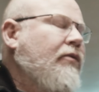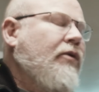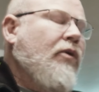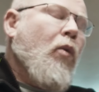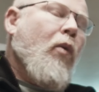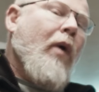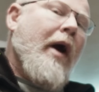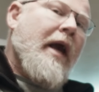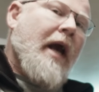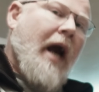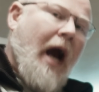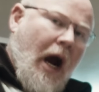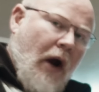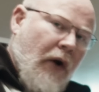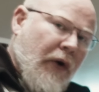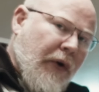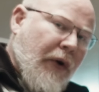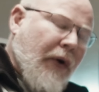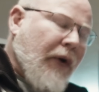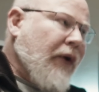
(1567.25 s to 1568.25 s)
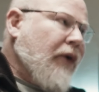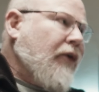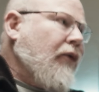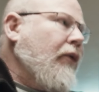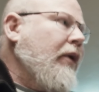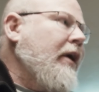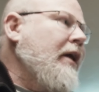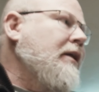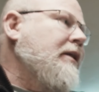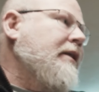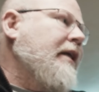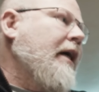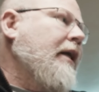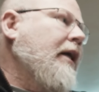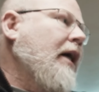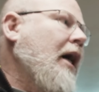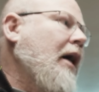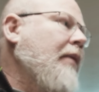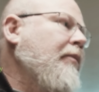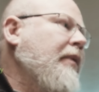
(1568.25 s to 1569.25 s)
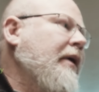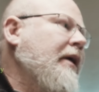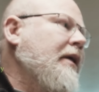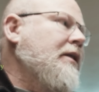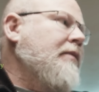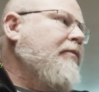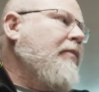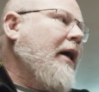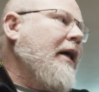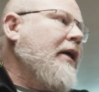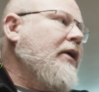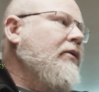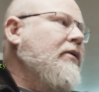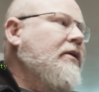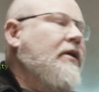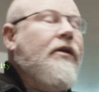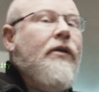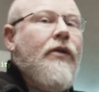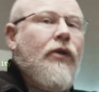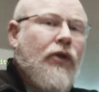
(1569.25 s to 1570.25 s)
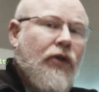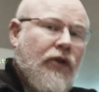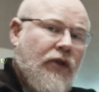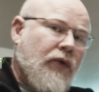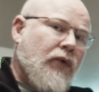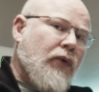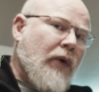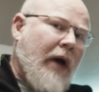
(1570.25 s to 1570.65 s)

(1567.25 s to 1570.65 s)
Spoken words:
The way our code reads that up is by using the do